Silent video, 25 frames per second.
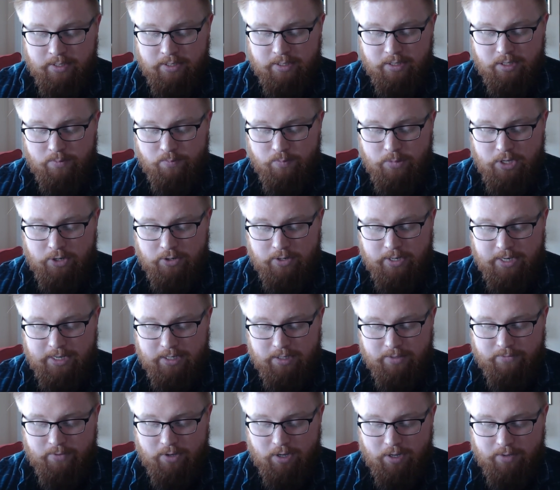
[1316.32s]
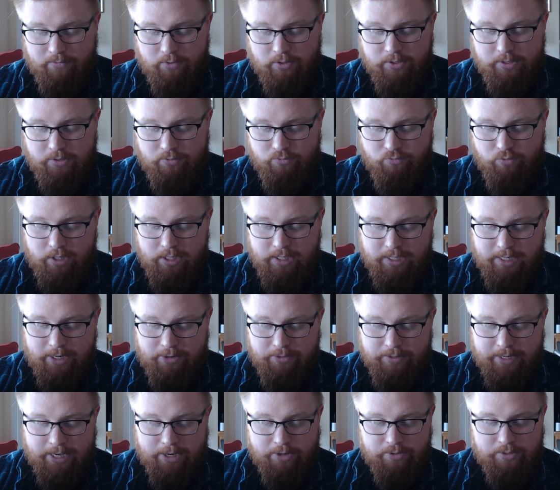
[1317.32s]
The myriad of hovels and
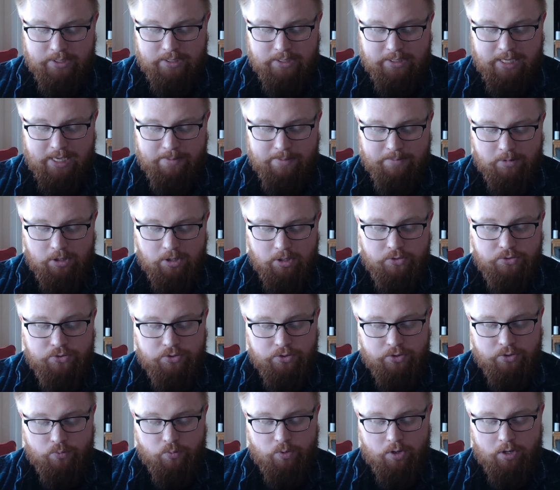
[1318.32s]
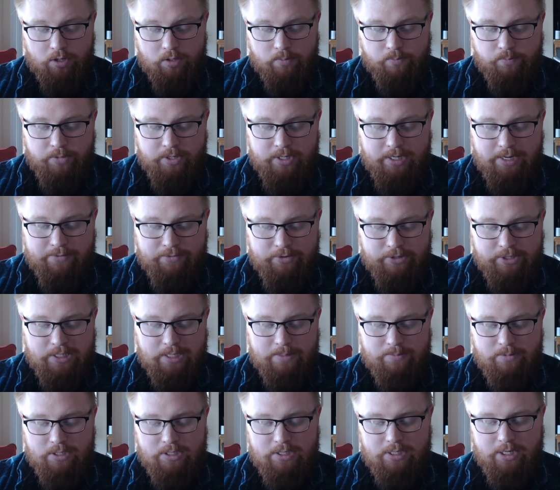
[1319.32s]
run-down houses came close to the wall, but never
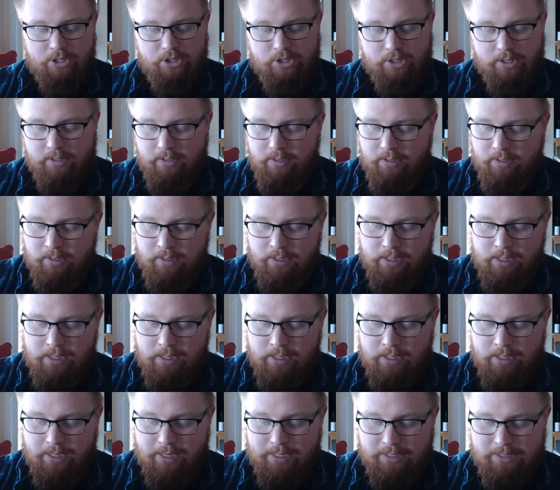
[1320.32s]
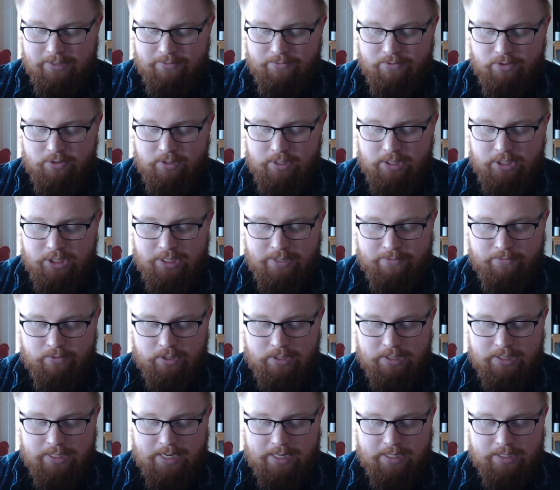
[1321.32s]
seemed to touch it, as if their
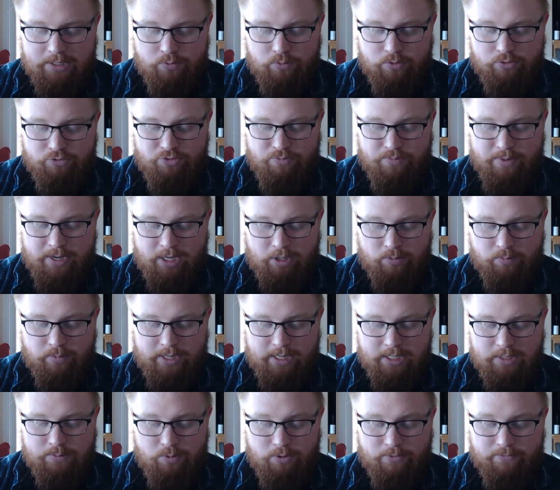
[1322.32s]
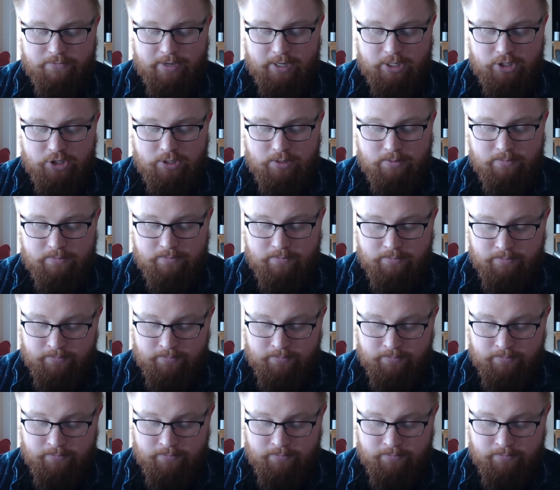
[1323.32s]
disheveled status was repelled by its perfection.